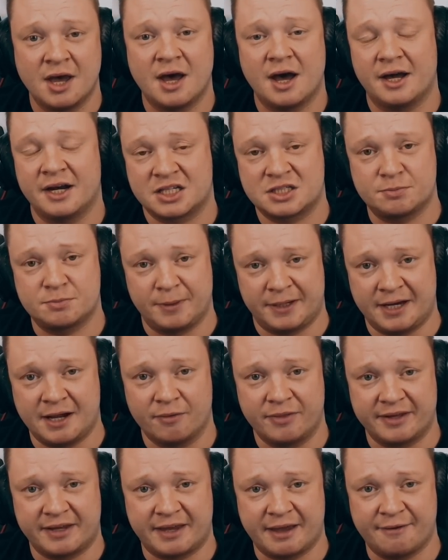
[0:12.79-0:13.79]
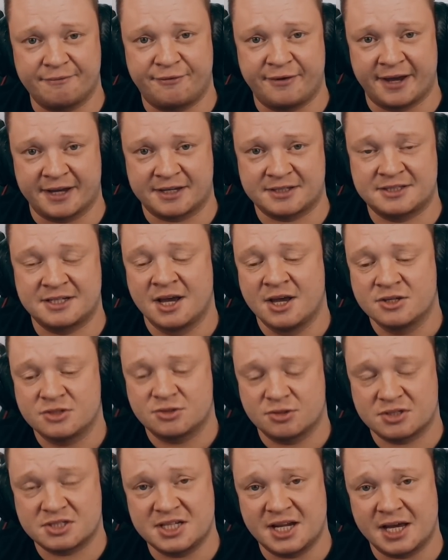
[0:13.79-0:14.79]
and explain how they get fixed.
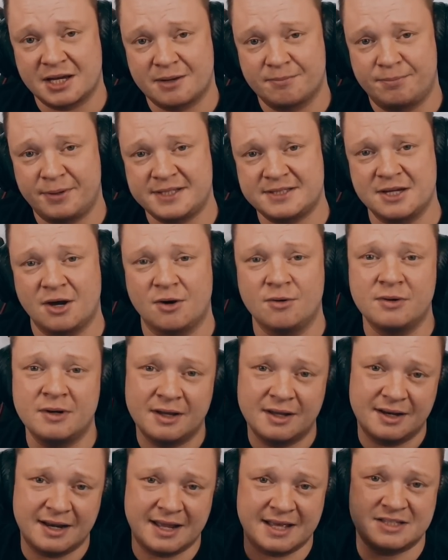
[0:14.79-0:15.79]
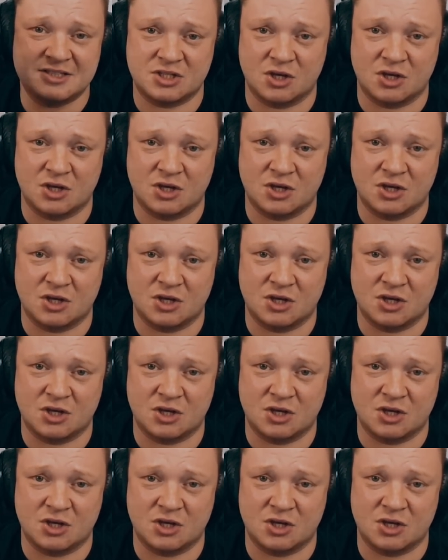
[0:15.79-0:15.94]
So the Snagging Breakdown, let's